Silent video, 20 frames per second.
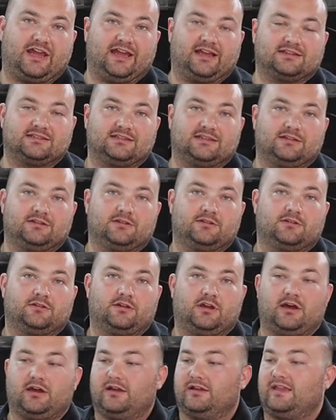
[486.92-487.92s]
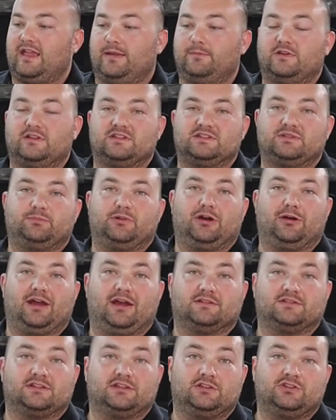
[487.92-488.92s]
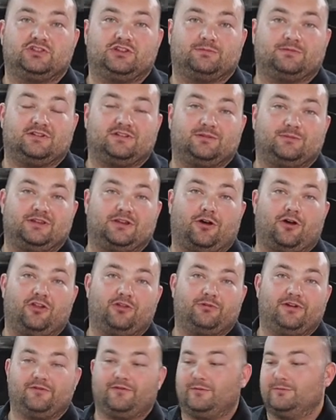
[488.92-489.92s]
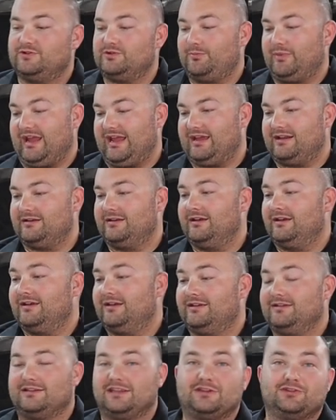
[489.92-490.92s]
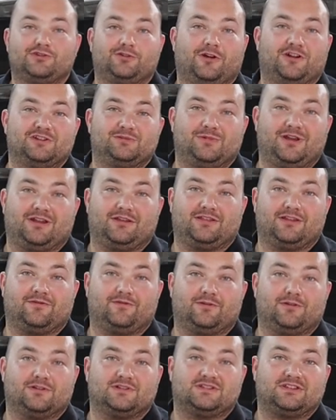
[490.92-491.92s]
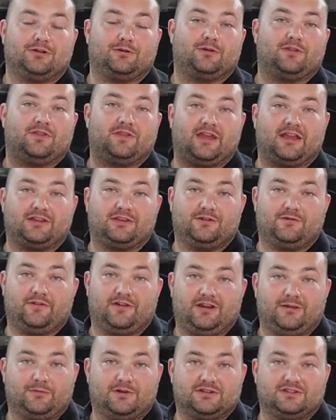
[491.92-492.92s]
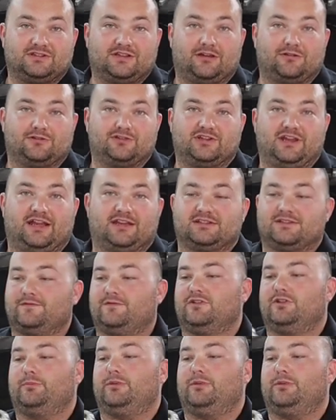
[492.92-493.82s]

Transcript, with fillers: Jackson uh, gave me this bell housing. He shipped it to me all the way from Japan, didn't charge me anything for it, so thank you very much, Donald Jackson, for